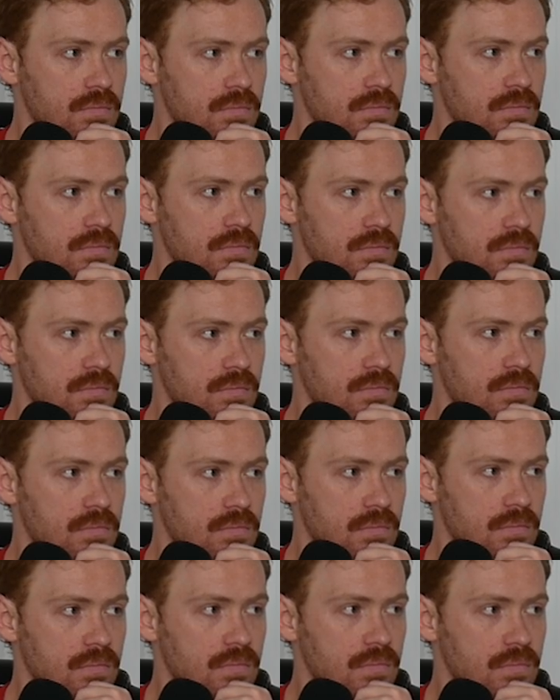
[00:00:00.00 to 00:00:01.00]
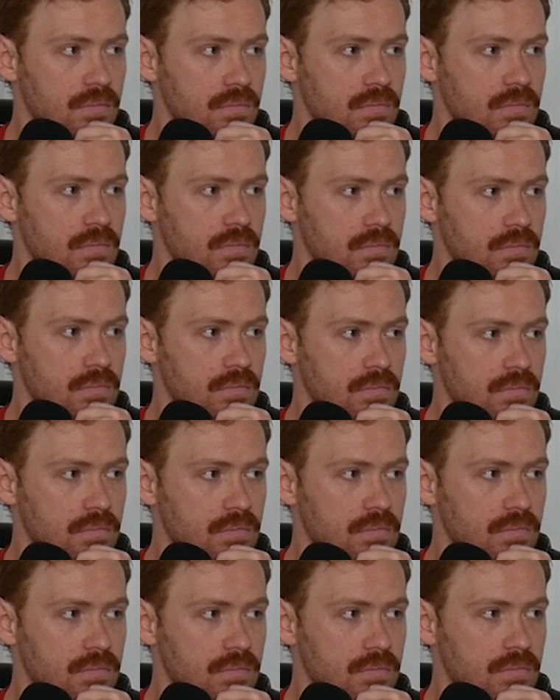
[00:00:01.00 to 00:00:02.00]

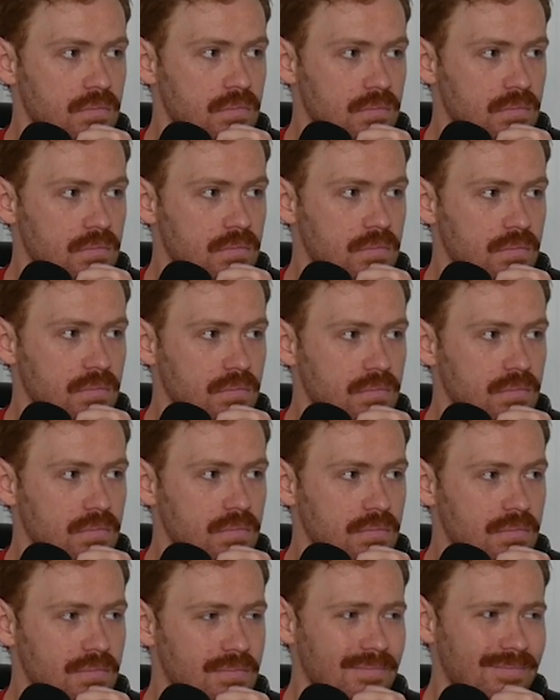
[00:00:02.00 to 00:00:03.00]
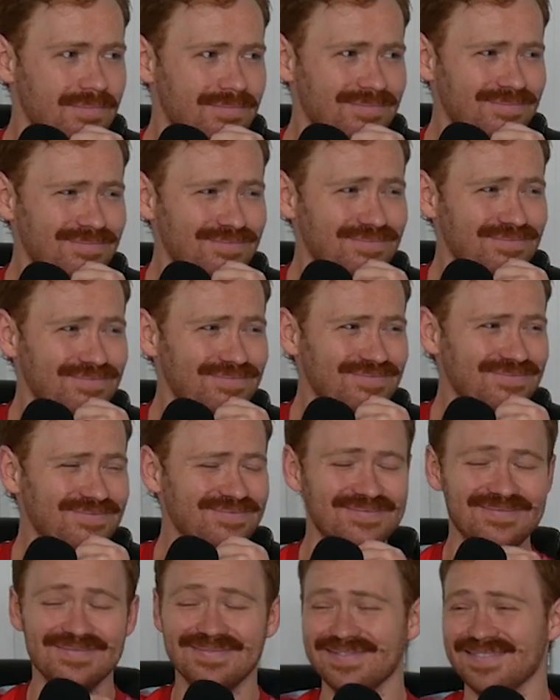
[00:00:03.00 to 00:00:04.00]

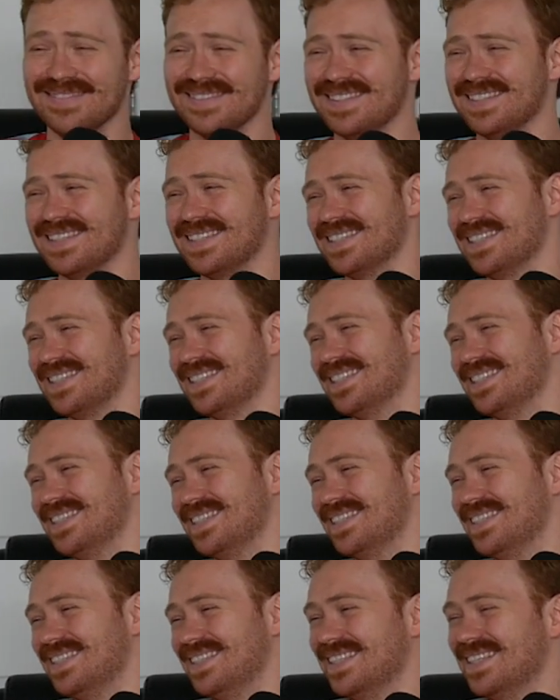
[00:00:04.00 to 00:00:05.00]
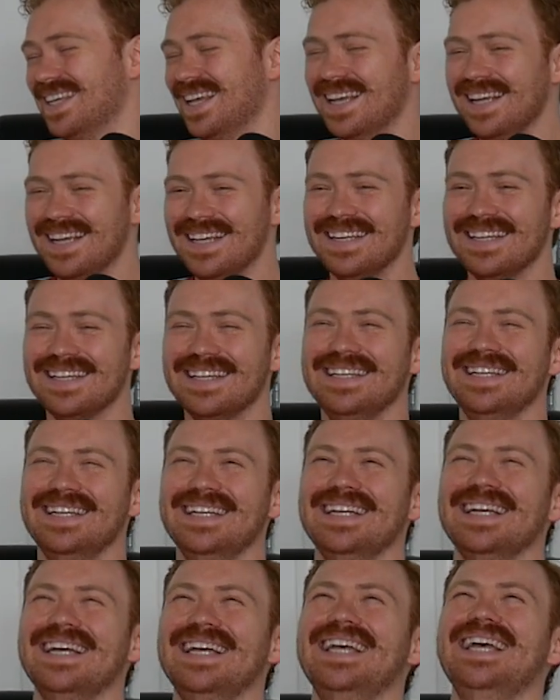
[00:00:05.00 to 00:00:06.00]

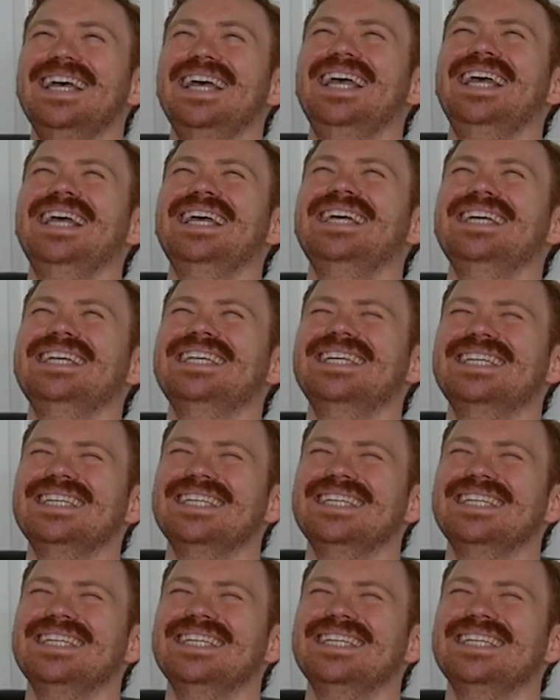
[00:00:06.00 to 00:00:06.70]
The person shown says nothing.